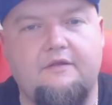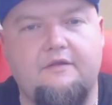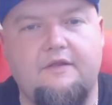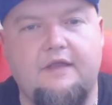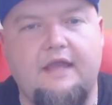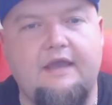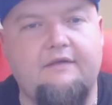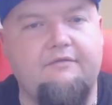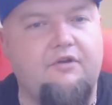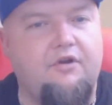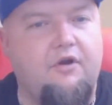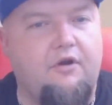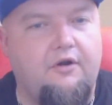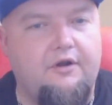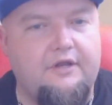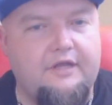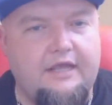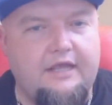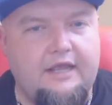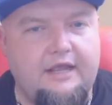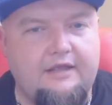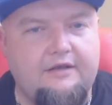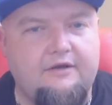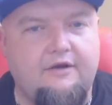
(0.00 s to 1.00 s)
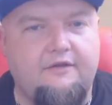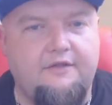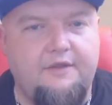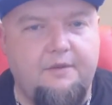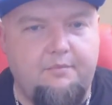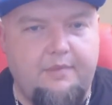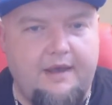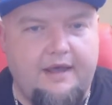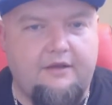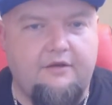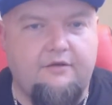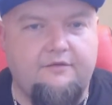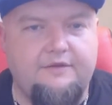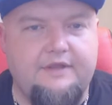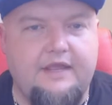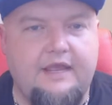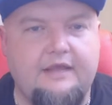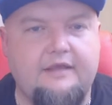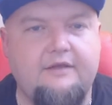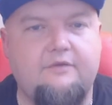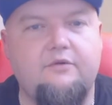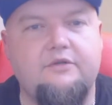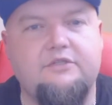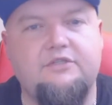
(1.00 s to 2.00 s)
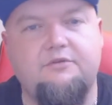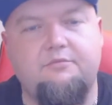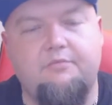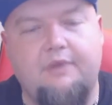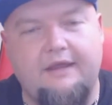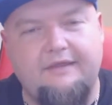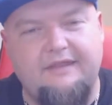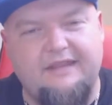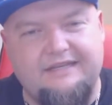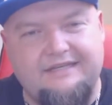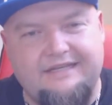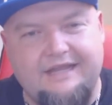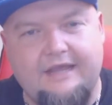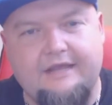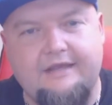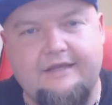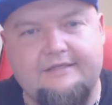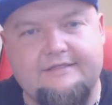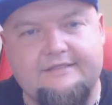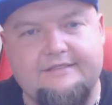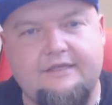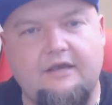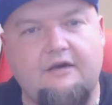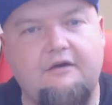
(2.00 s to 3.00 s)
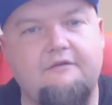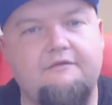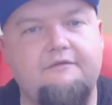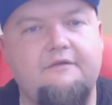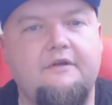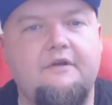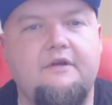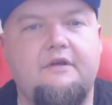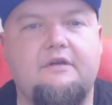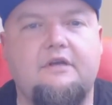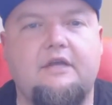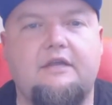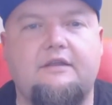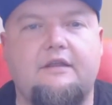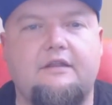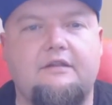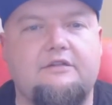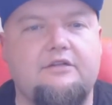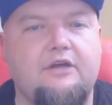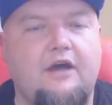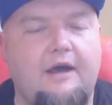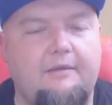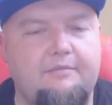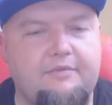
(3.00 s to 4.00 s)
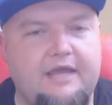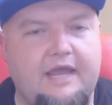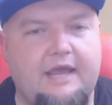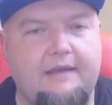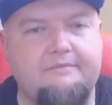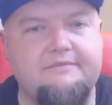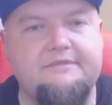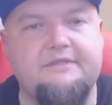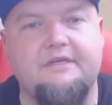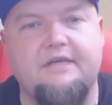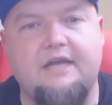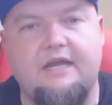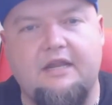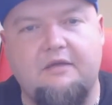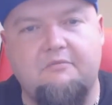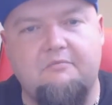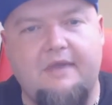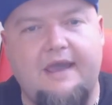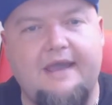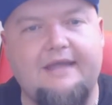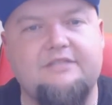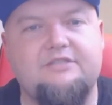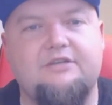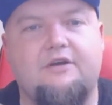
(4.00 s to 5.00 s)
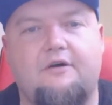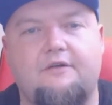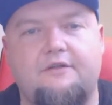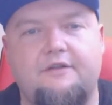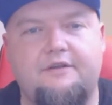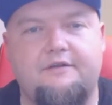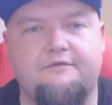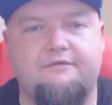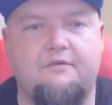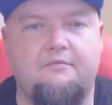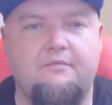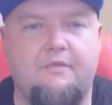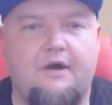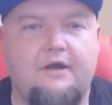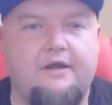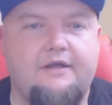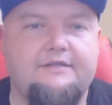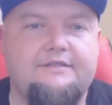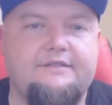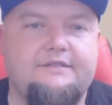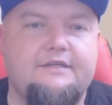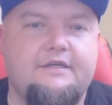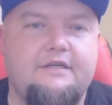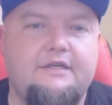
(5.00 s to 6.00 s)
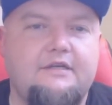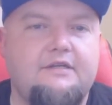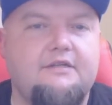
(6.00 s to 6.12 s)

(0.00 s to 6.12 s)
They have an RDA called the Battle Deck, which you buy the deck itself, and then top caps that kind of match all the different mods,